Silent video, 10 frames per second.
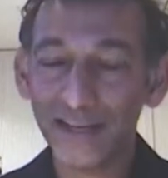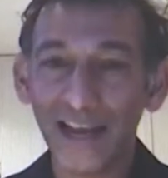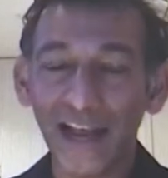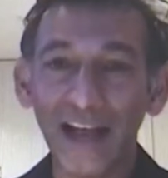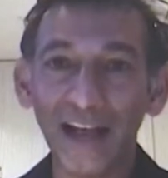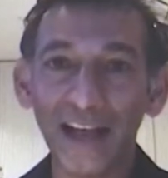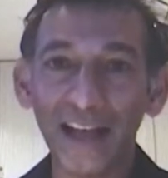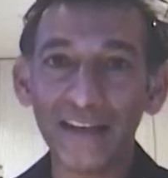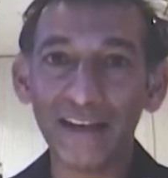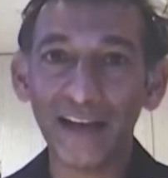
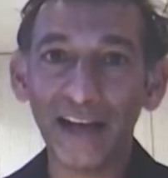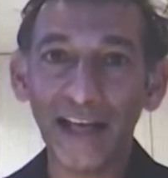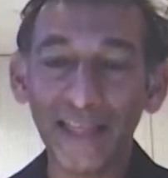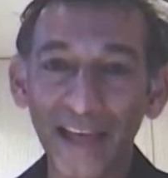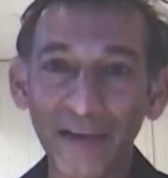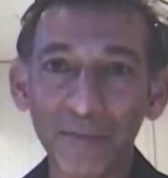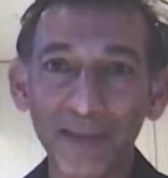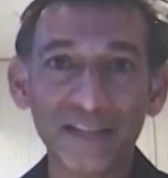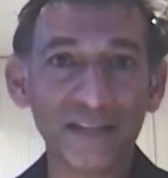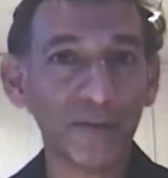And that
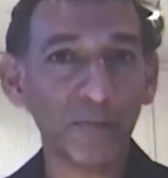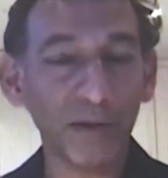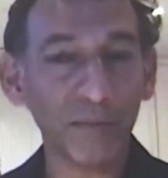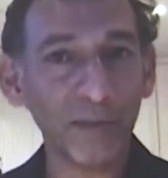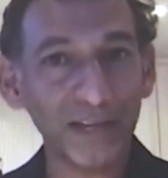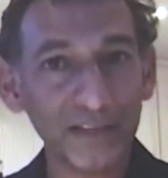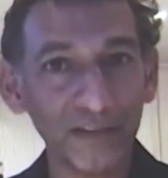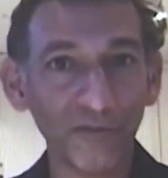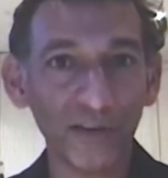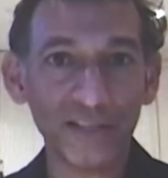makes a big
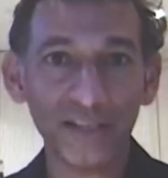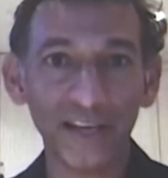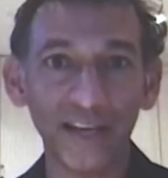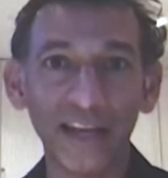difference in